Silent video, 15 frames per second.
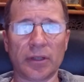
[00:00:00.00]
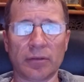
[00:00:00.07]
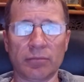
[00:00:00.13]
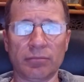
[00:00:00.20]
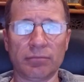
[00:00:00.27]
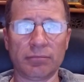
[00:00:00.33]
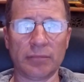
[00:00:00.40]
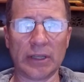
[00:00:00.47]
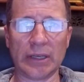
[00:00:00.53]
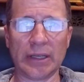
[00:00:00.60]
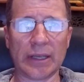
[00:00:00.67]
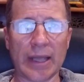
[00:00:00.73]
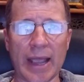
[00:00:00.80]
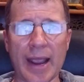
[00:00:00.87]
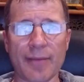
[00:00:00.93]
and mini
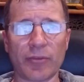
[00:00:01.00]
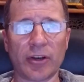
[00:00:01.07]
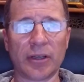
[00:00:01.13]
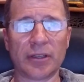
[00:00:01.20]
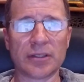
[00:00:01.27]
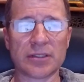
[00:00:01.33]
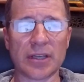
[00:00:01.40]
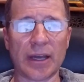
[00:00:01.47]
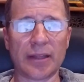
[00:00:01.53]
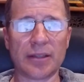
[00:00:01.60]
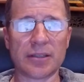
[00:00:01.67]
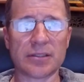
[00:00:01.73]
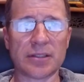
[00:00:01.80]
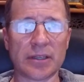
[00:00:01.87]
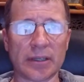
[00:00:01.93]
camera inside
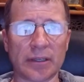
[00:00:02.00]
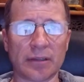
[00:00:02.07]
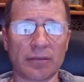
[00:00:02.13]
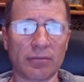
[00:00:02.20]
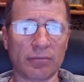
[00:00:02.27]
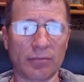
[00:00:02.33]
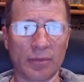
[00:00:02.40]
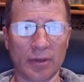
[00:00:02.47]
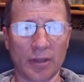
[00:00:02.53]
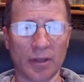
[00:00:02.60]
this thing?